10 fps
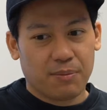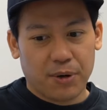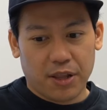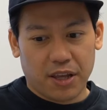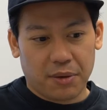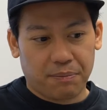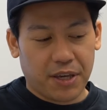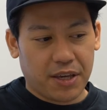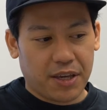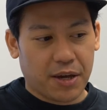But like
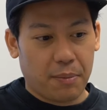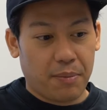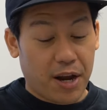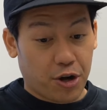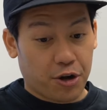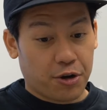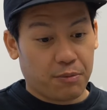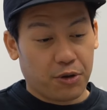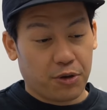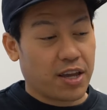being a better
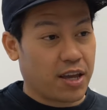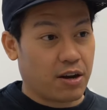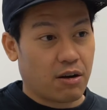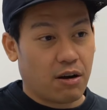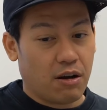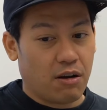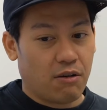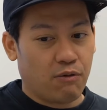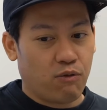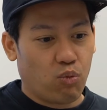communicator
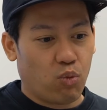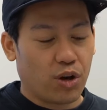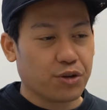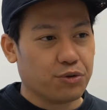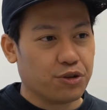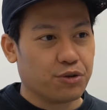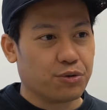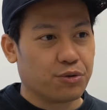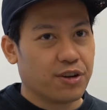of what you do.